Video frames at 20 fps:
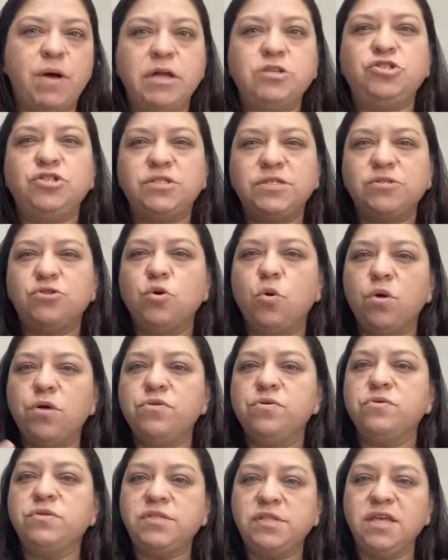just all
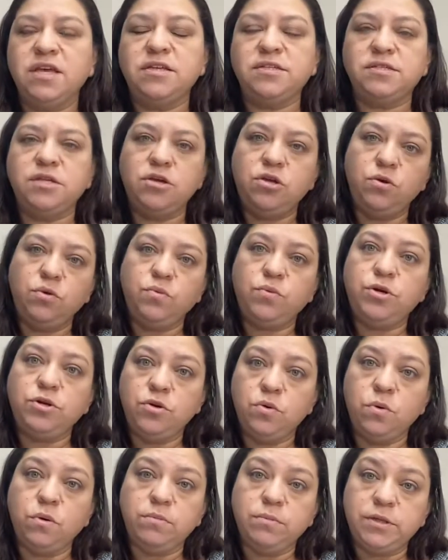those things that you would
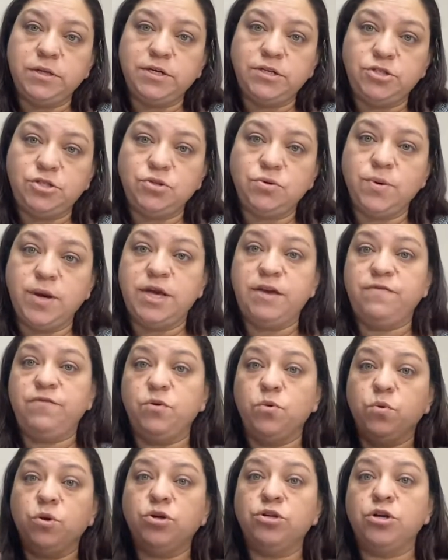normally do if
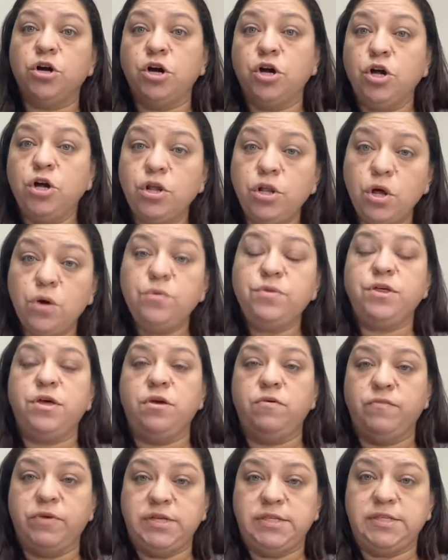you were a
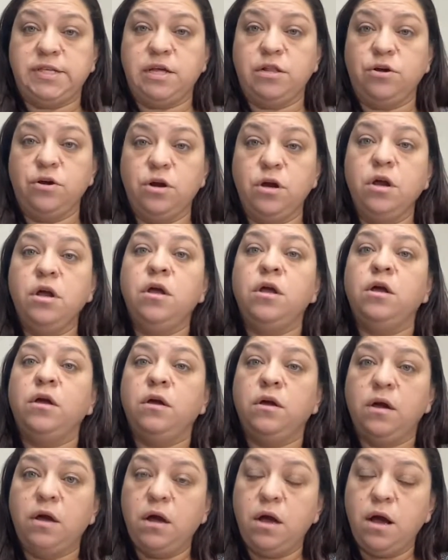clothing reseller.
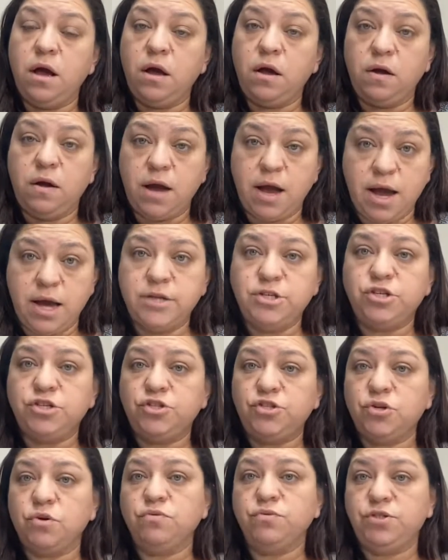I
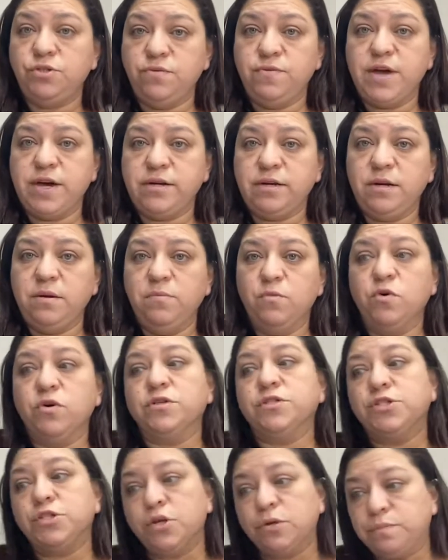just don't do that anymore.
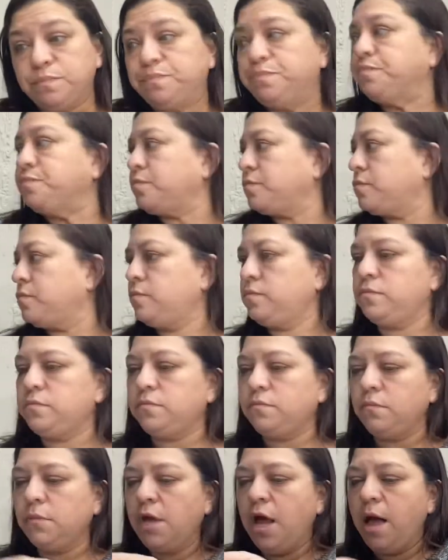So
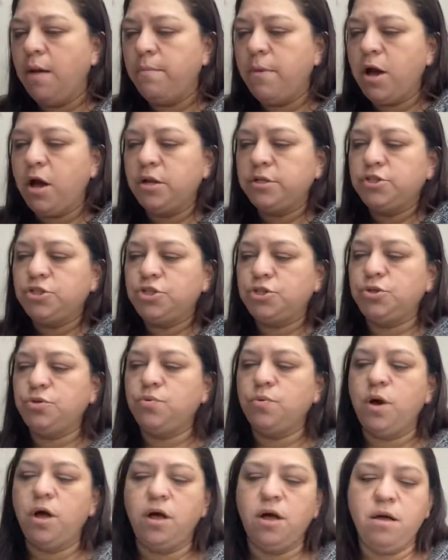I'm on
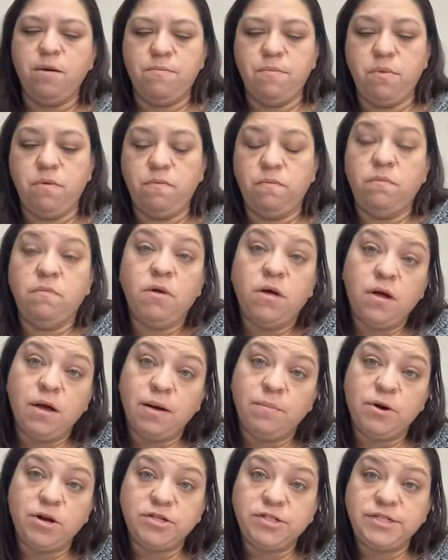to
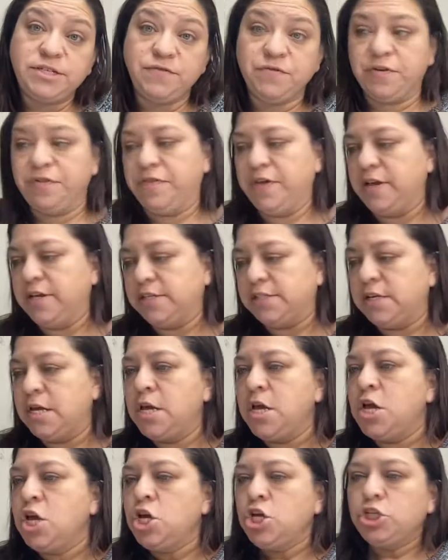different things.
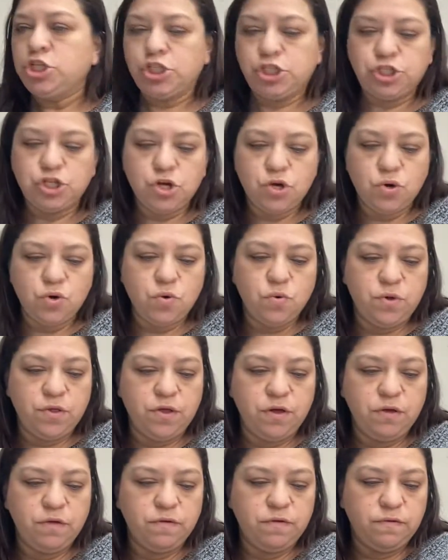So
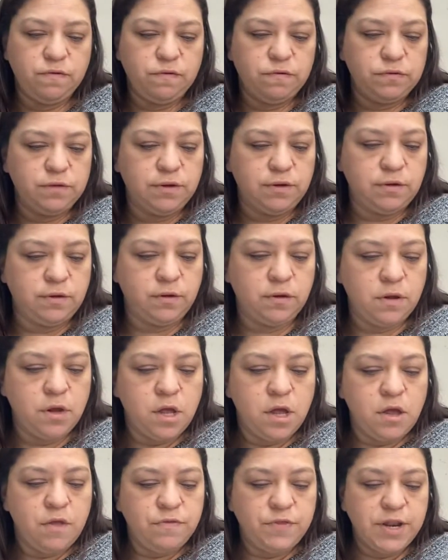
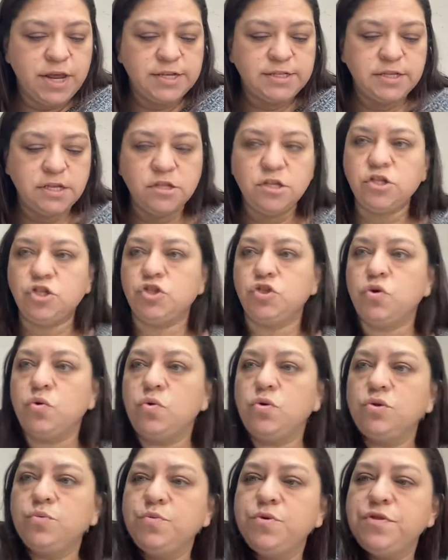the next thing that
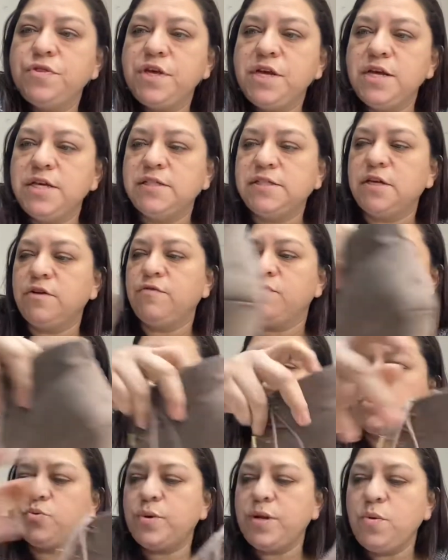sold were these Forever
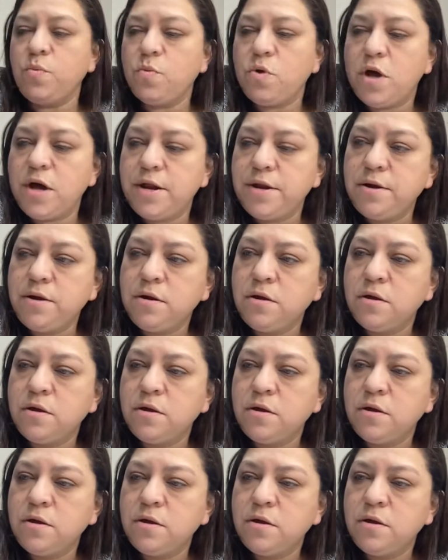21